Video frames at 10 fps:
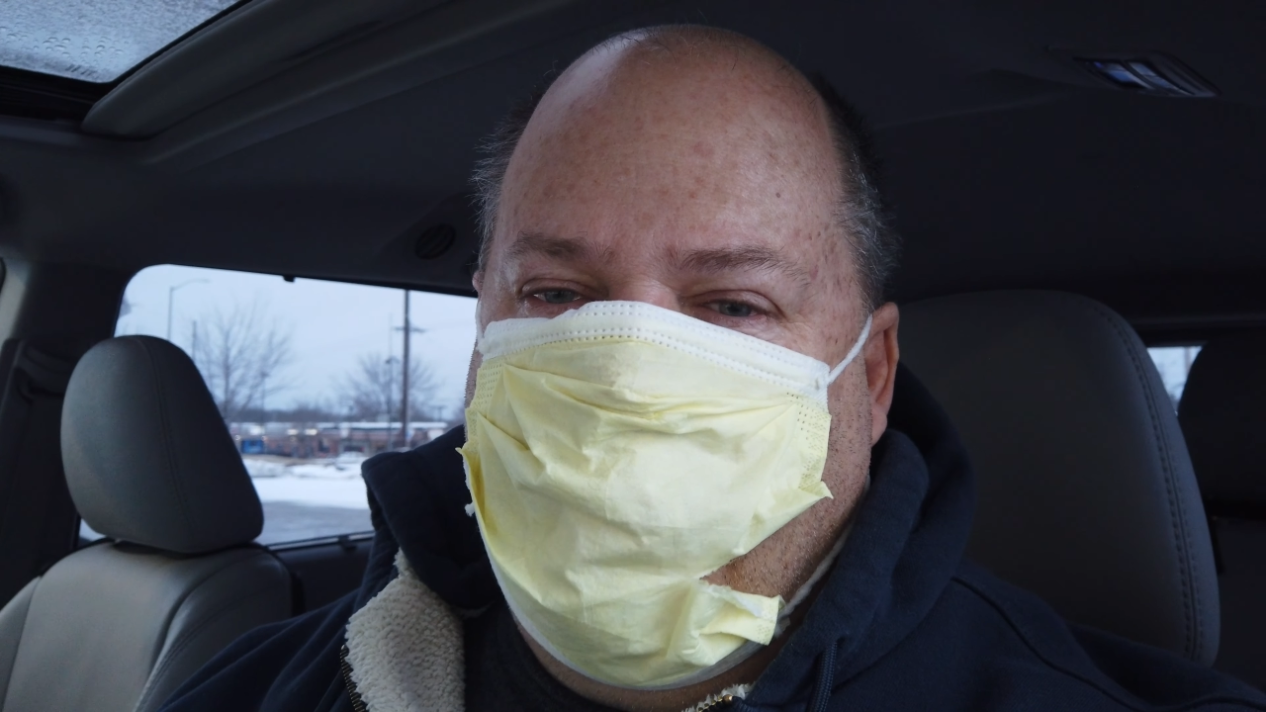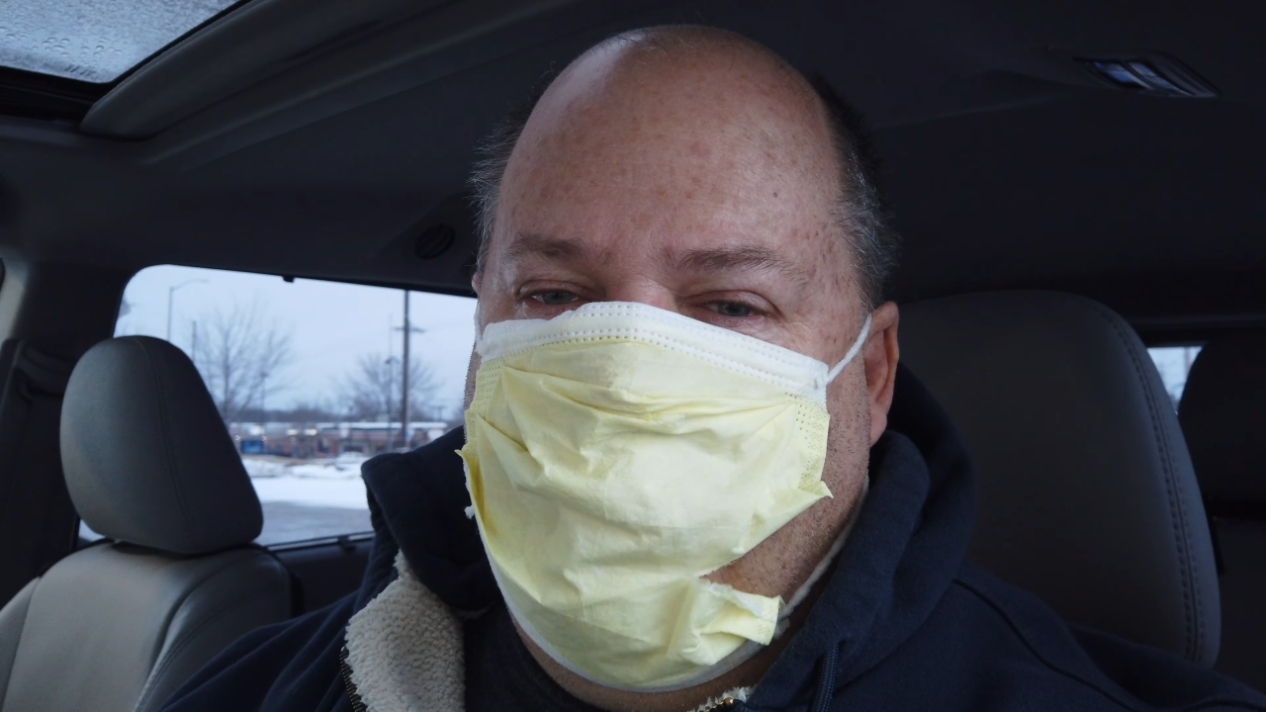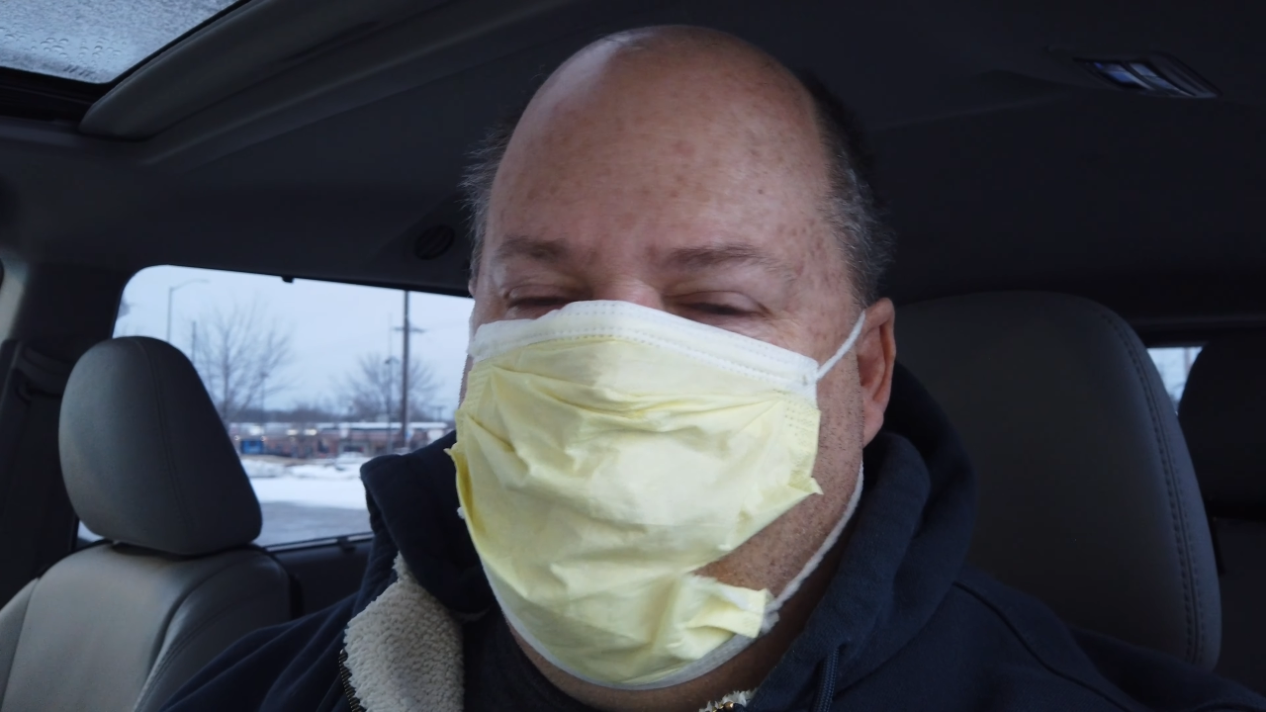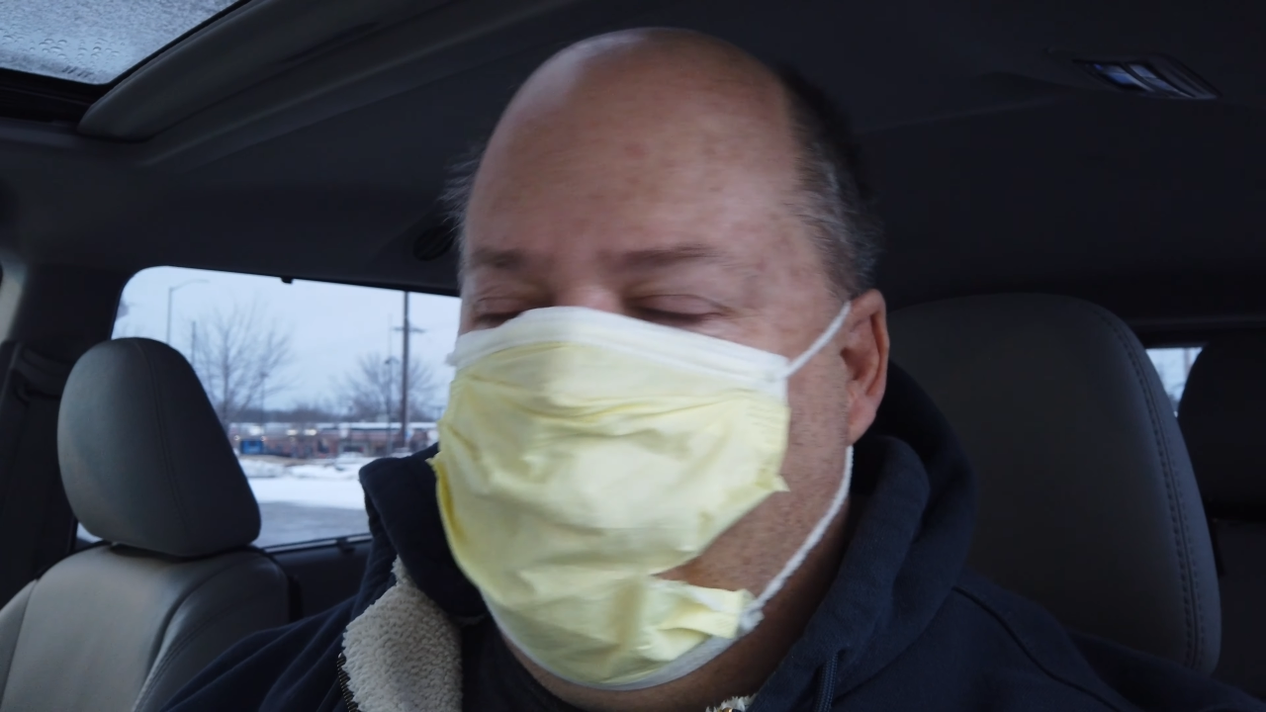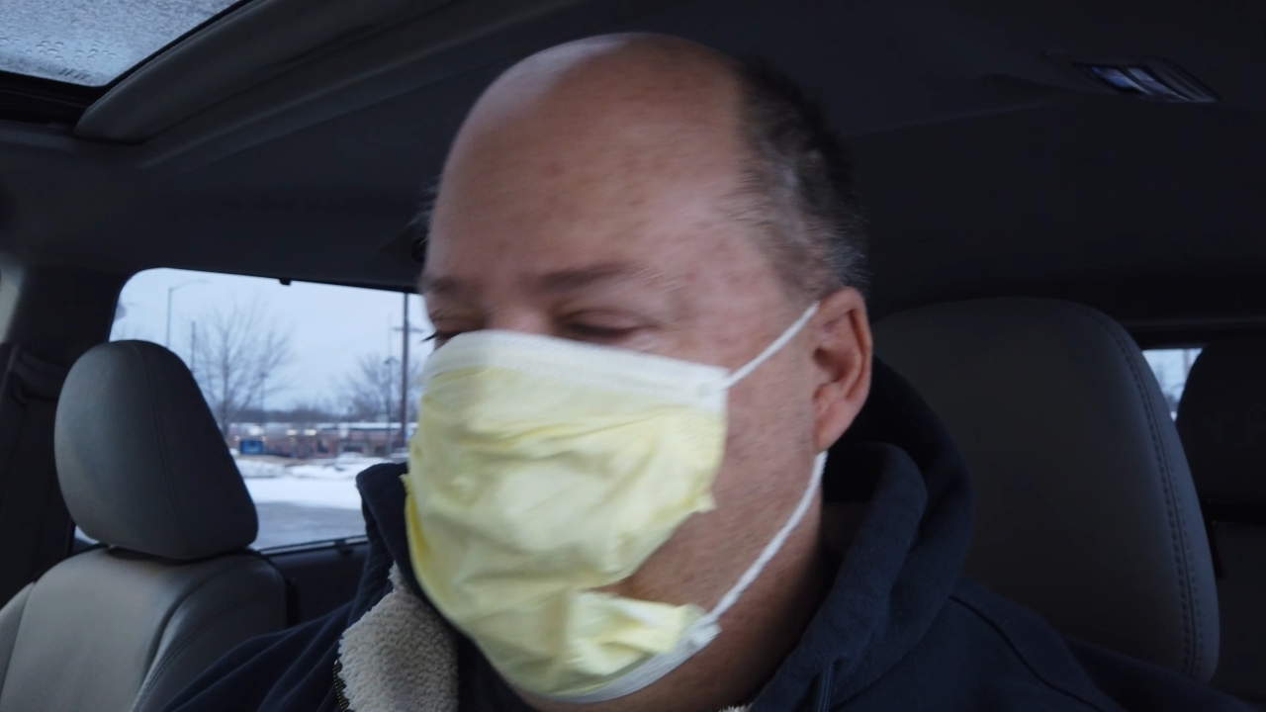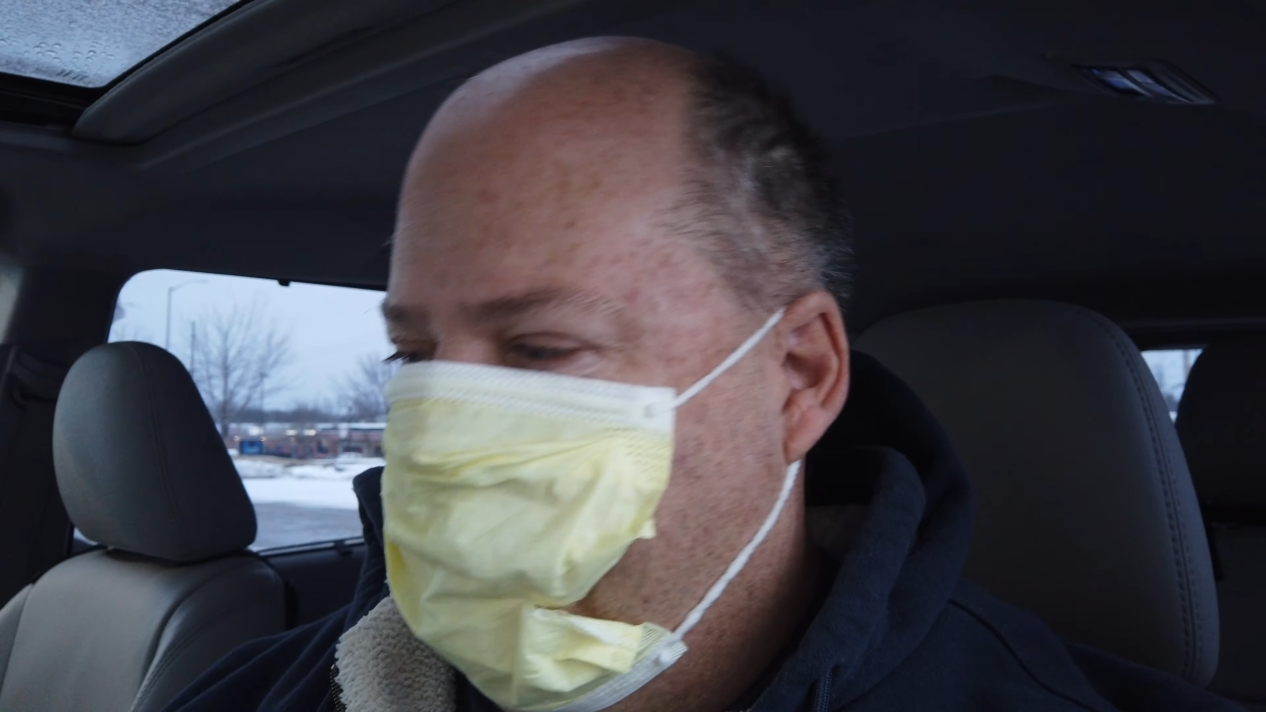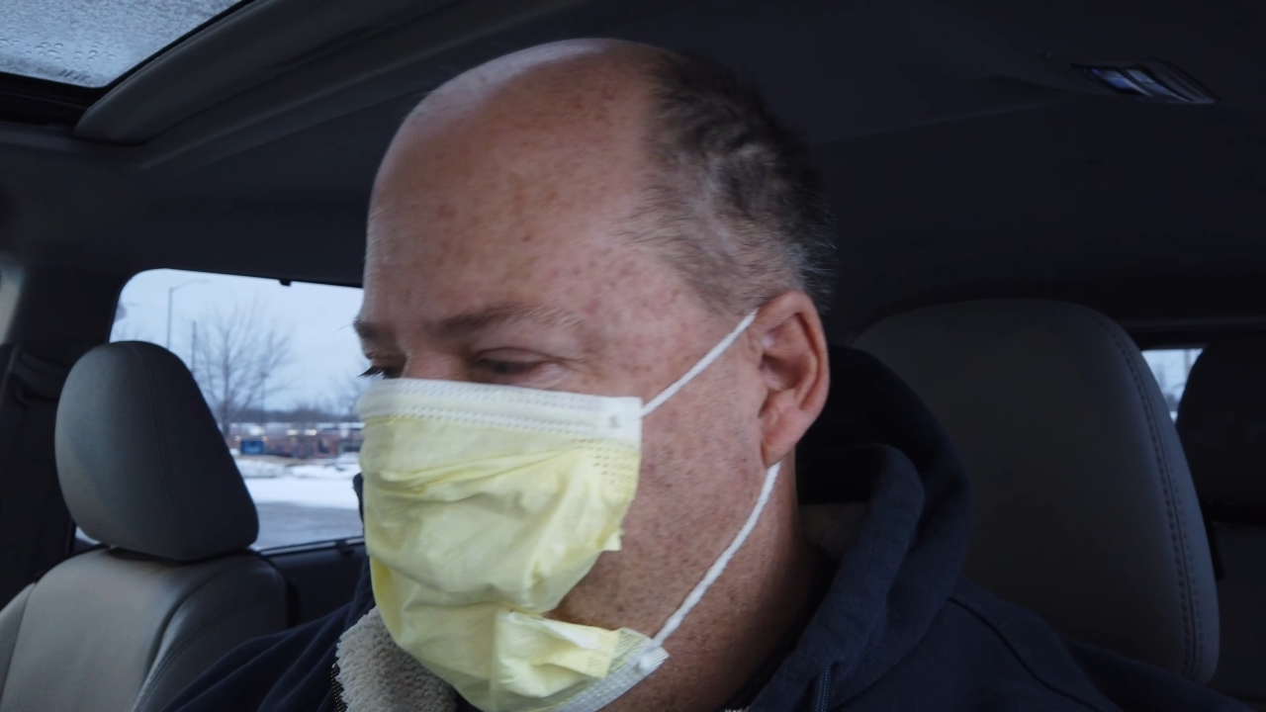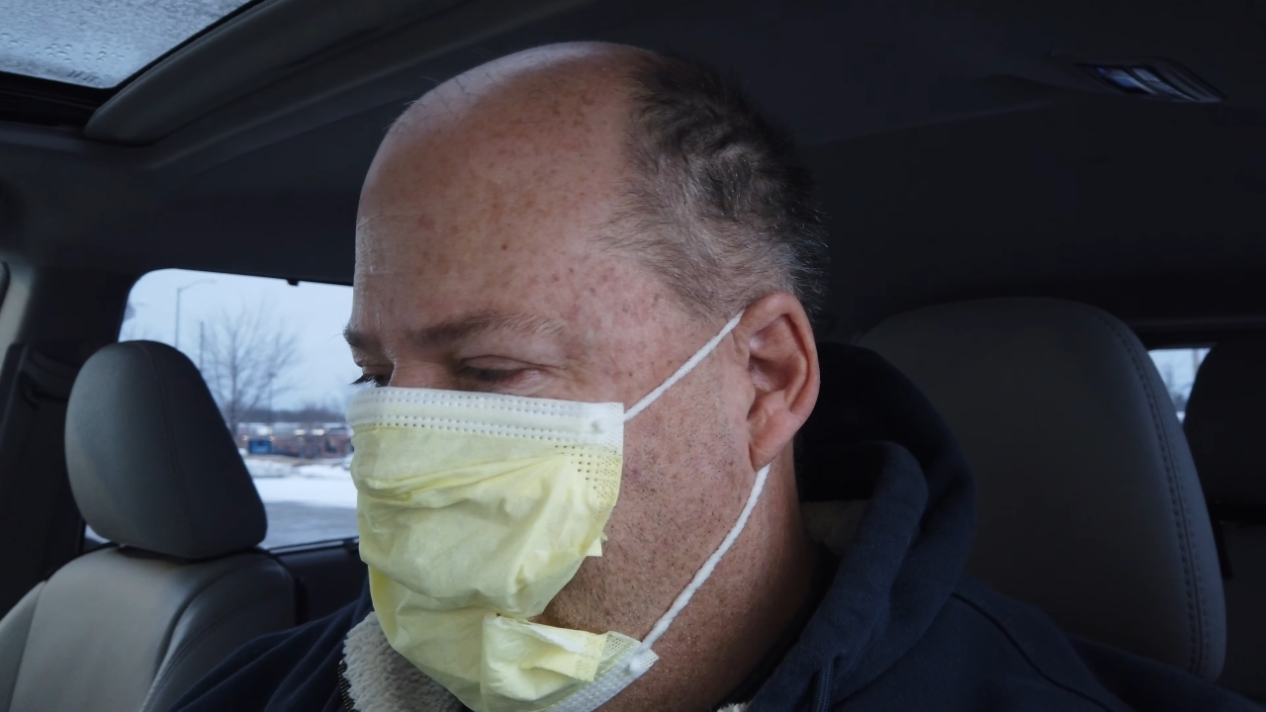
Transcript: in driving.